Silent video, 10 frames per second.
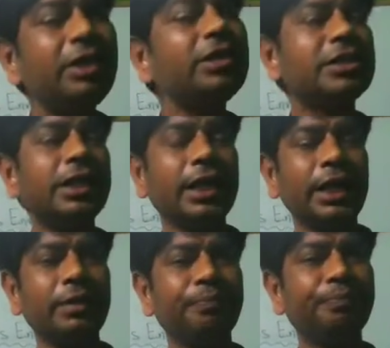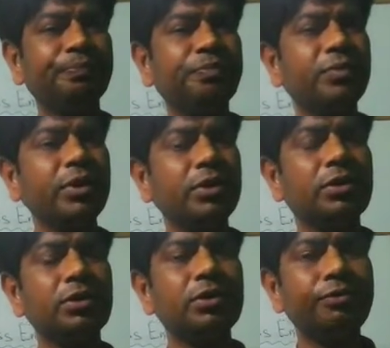recently,
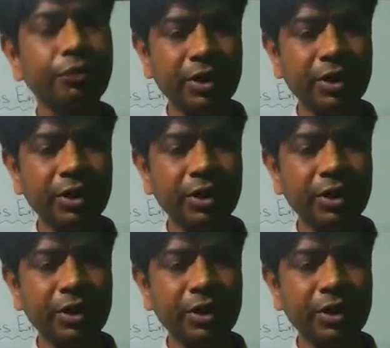few